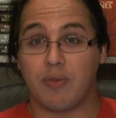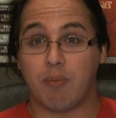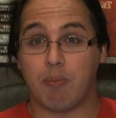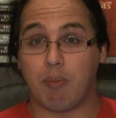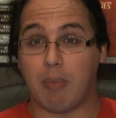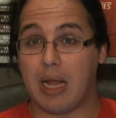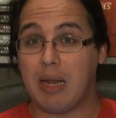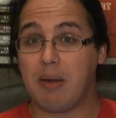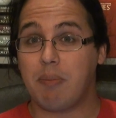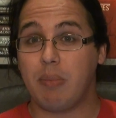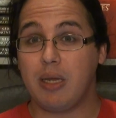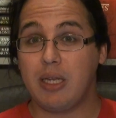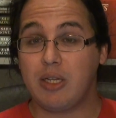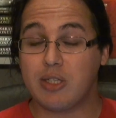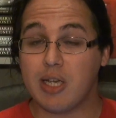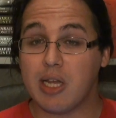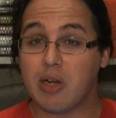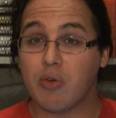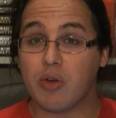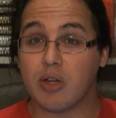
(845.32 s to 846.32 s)
might be
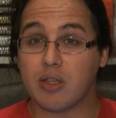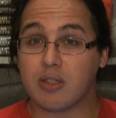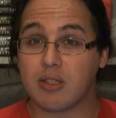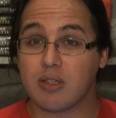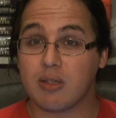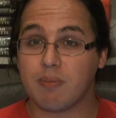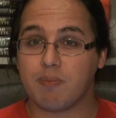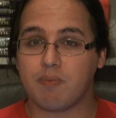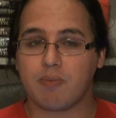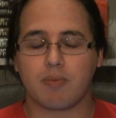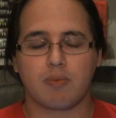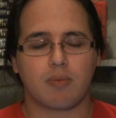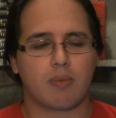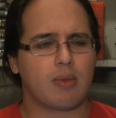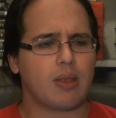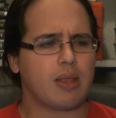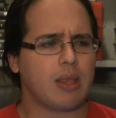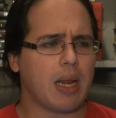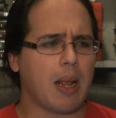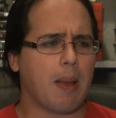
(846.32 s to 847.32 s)
generous.
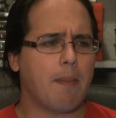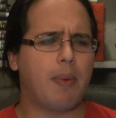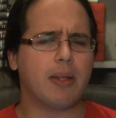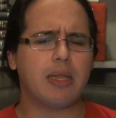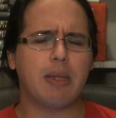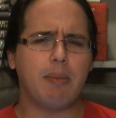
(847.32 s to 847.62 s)
But